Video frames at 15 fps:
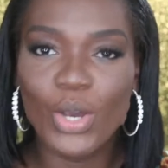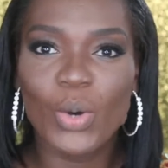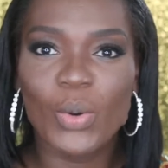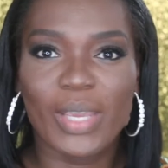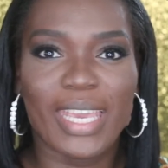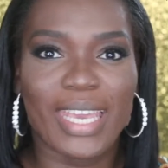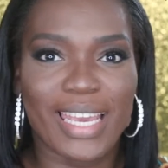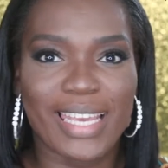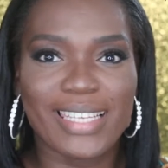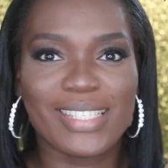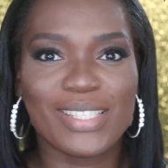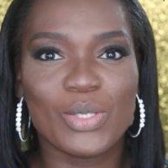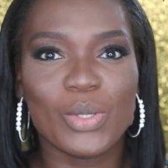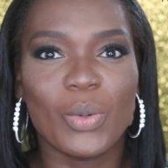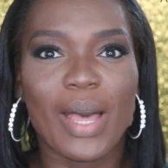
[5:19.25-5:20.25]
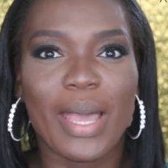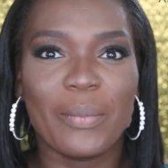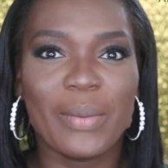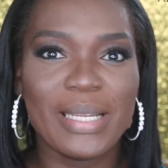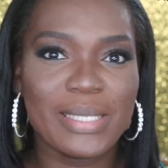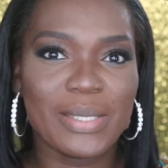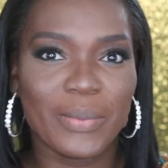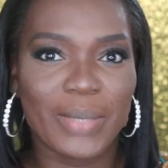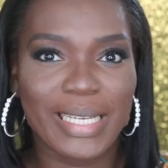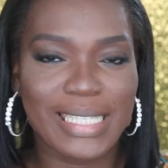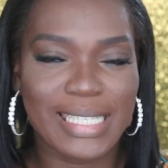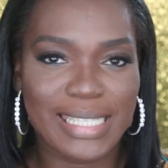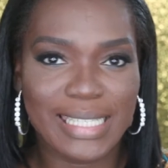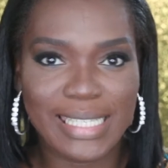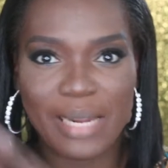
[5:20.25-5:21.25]
Okay guys, so I went away
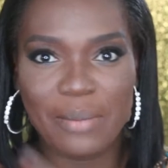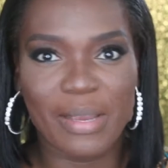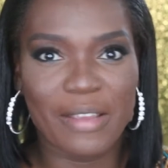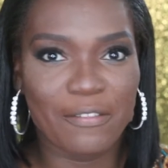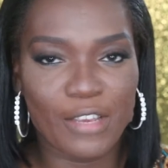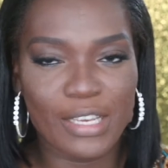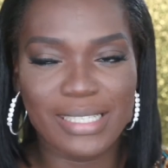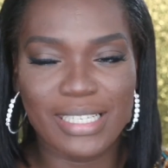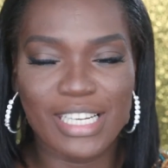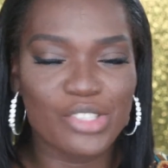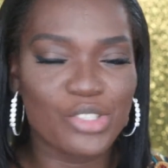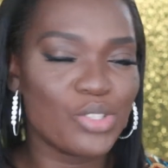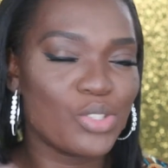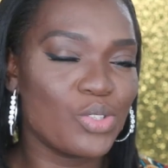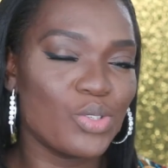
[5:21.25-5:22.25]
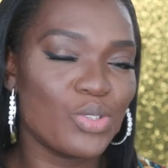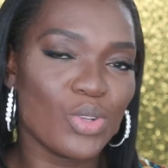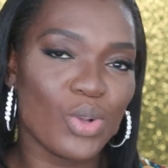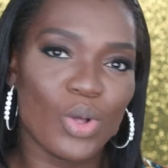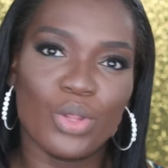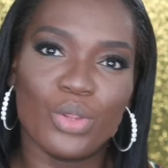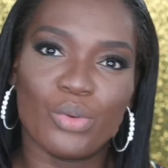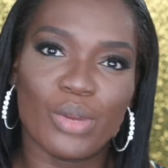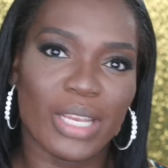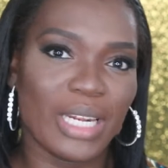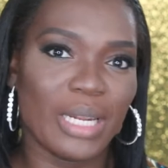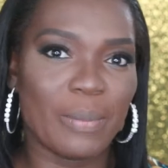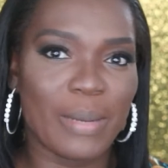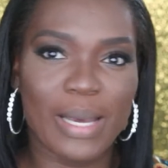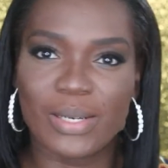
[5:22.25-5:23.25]
to set my face and I just used all the
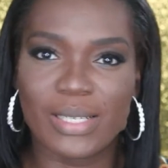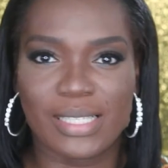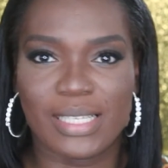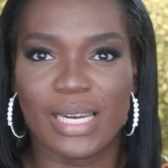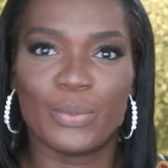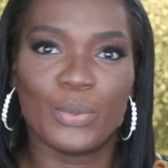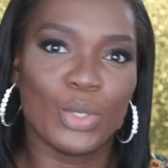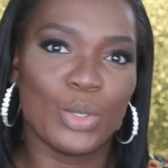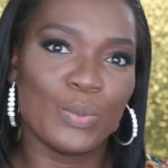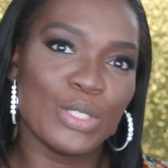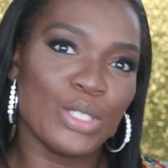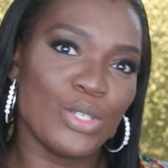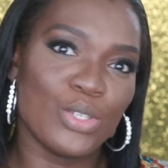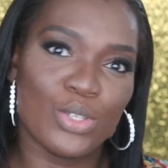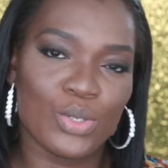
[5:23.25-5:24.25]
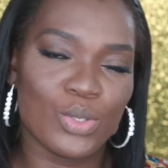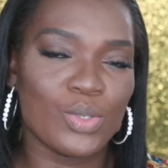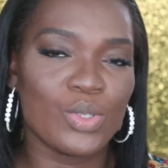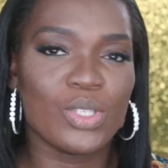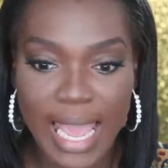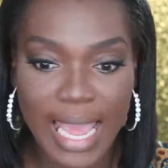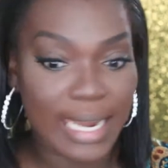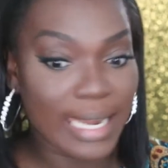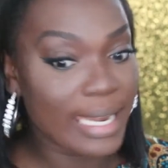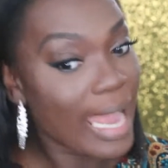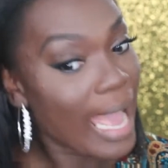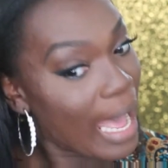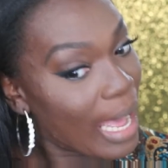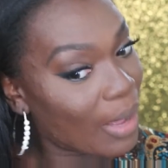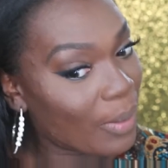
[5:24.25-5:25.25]
regular powders that I've normally used. And
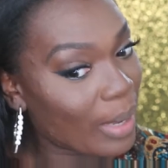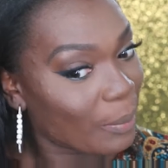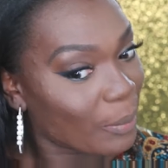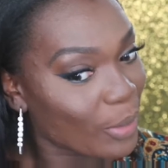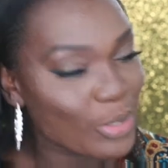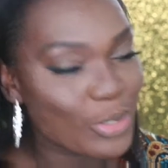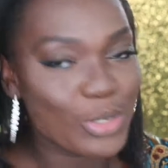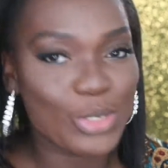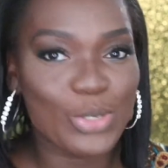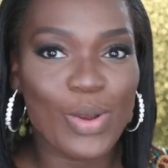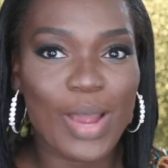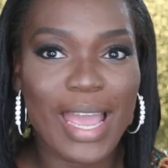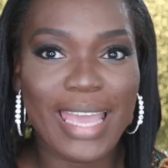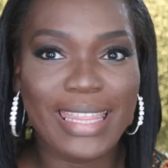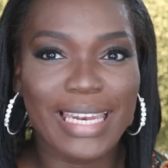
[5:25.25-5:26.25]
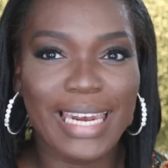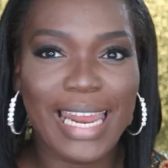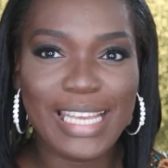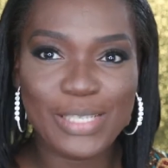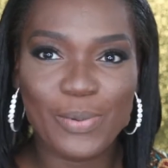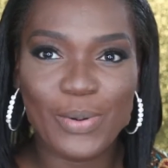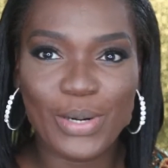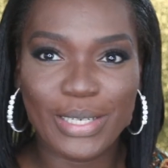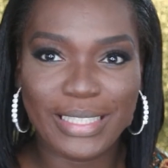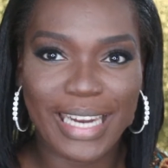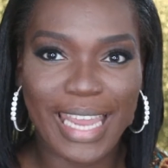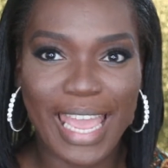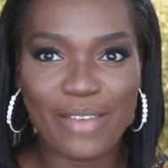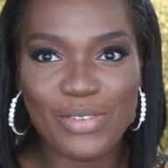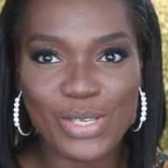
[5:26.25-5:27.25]
now I'm going to try the last product that
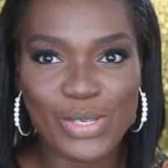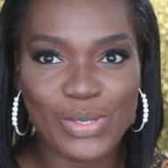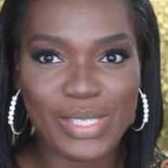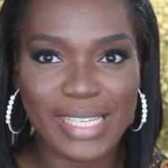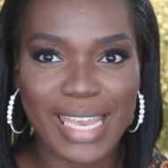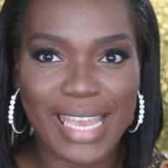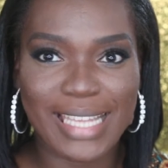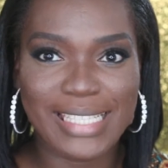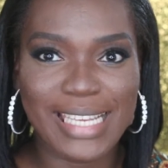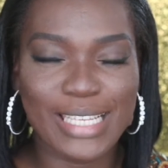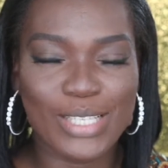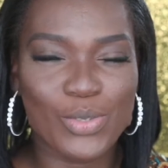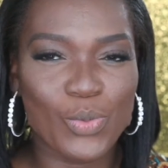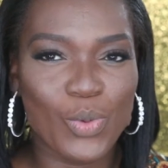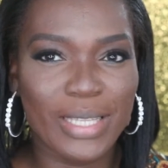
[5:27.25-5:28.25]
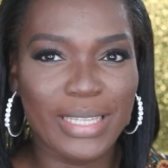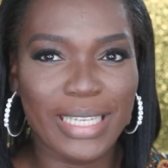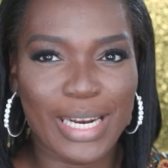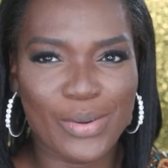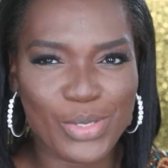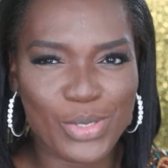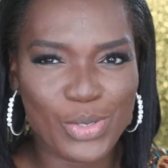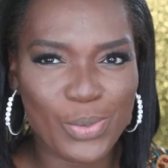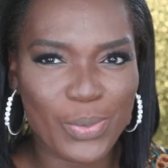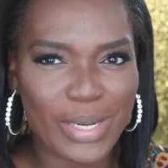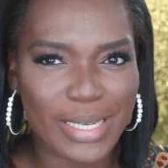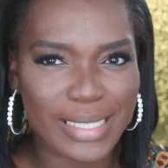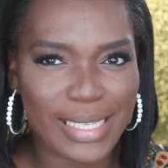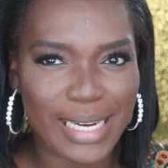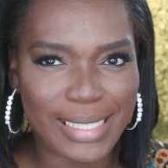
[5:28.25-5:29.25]
I haven't used yet. It's one that I was super
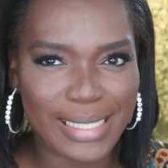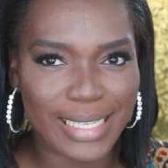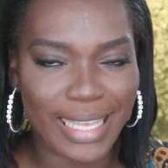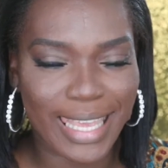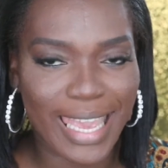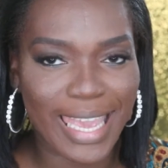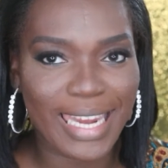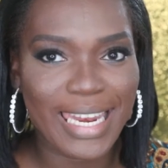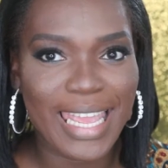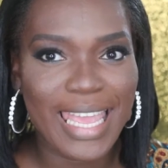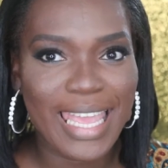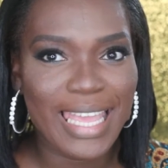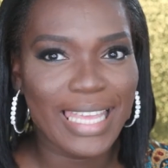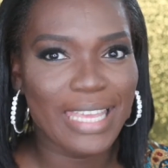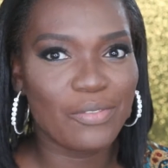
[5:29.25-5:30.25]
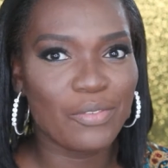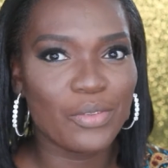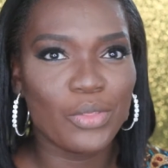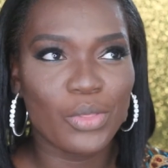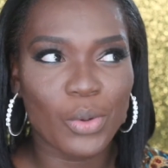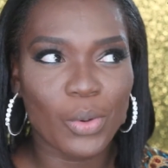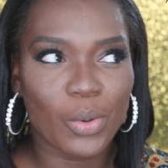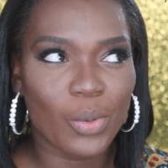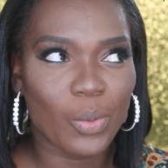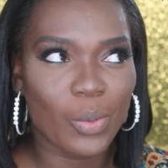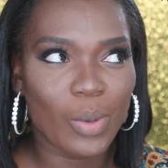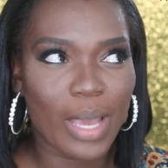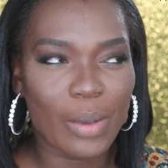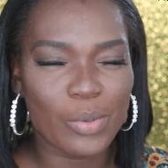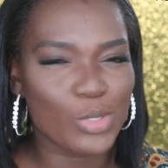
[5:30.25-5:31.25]
excited to get, even
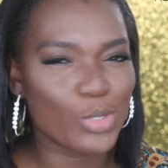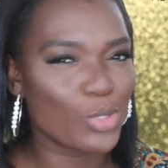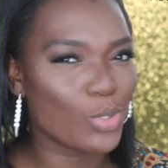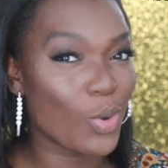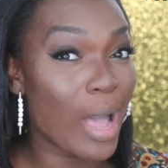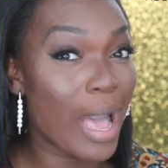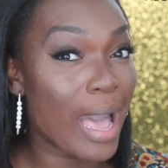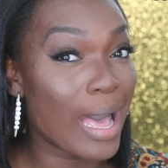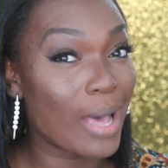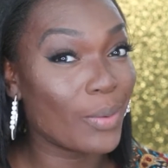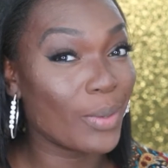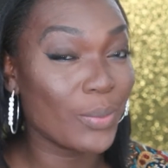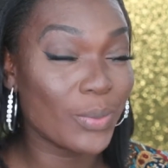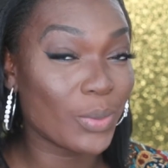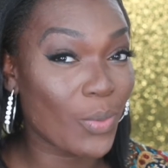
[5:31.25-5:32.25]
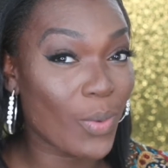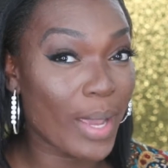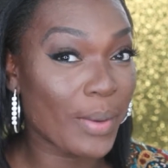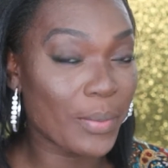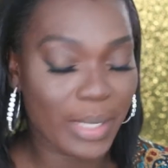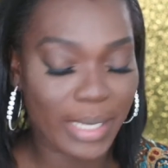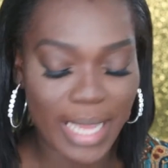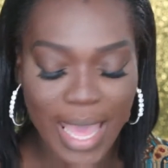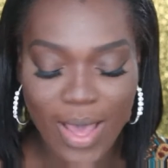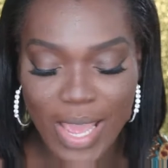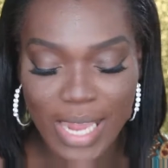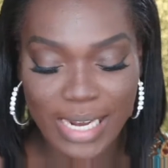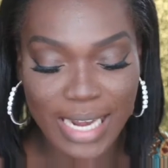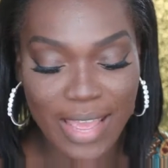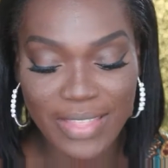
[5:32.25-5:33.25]
though I wasn't sure how it would quite work
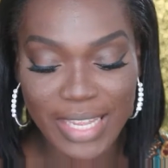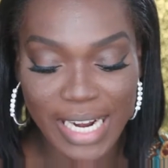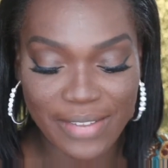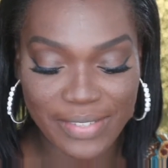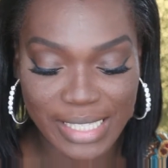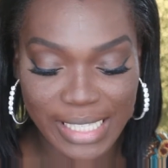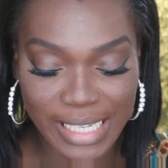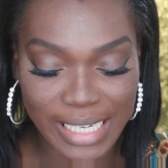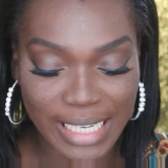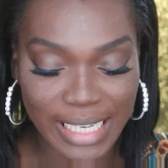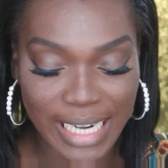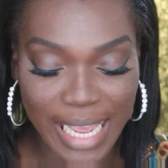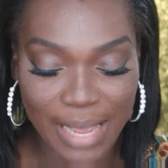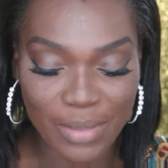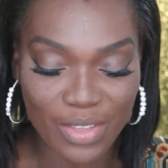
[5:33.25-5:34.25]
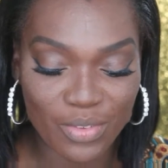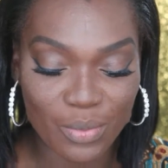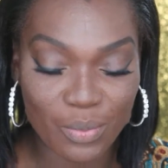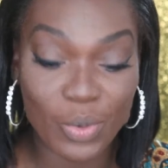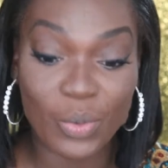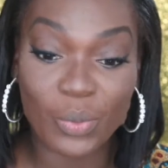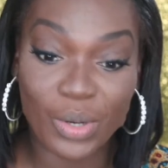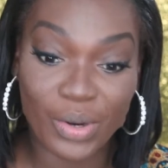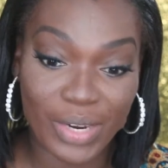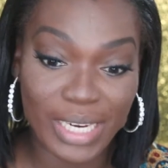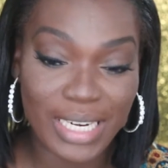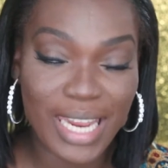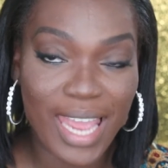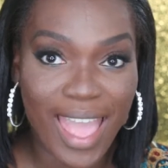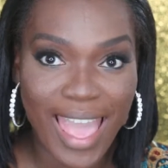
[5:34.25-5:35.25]
out. And now that I've seen it, I'm even more
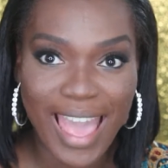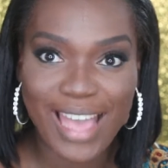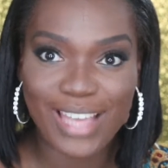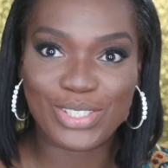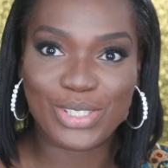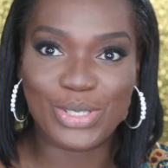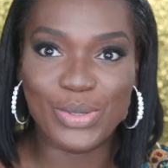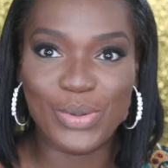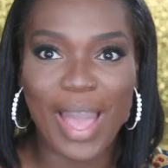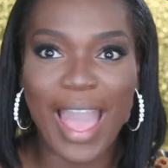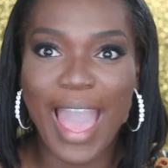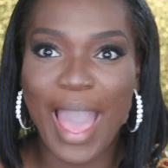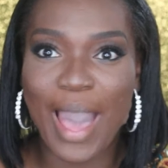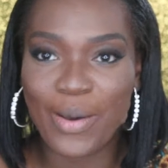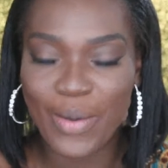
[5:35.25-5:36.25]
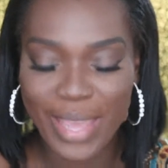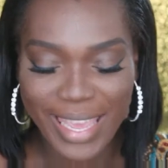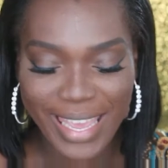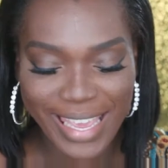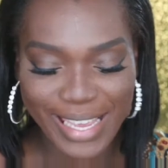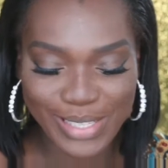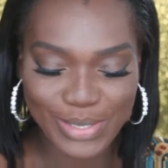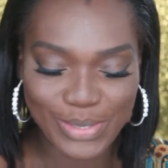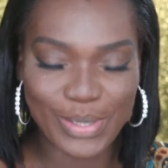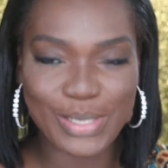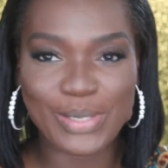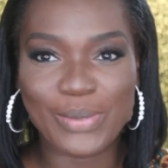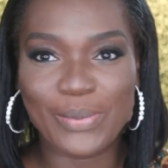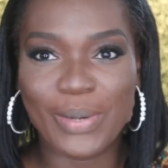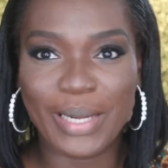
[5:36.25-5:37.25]
worried as to how it's
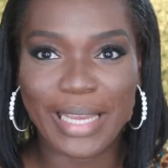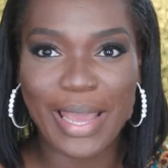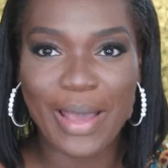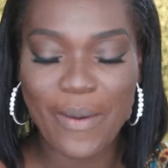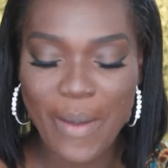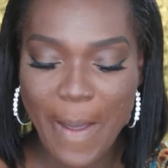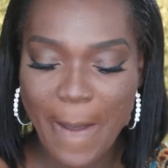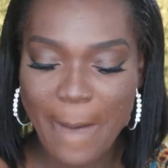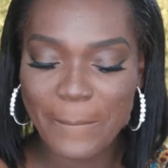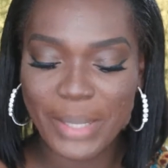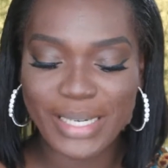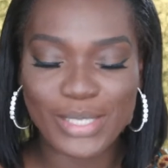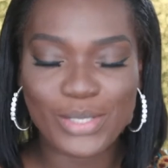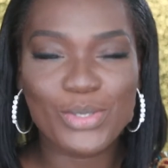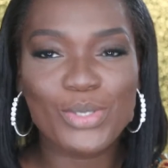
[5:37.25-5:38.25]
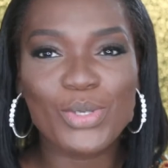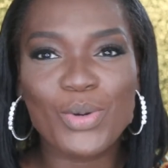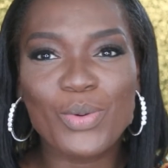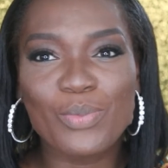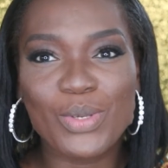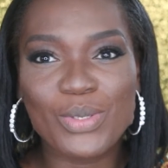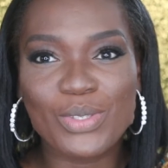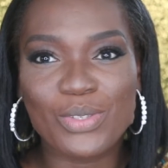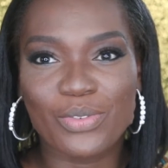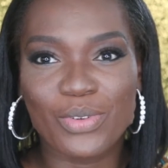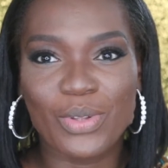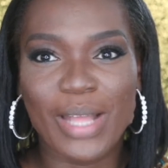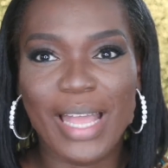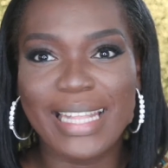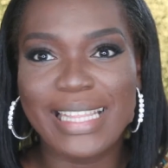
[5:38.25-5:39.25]
going to work out. But it's so
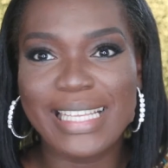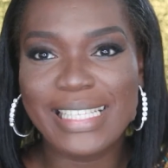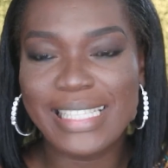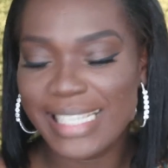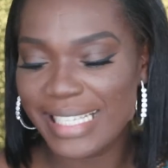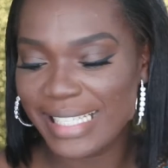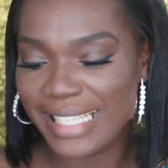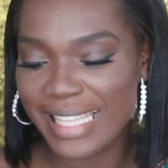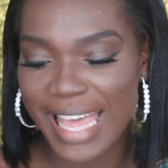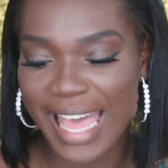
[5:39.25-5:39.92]
beautiful. And this is the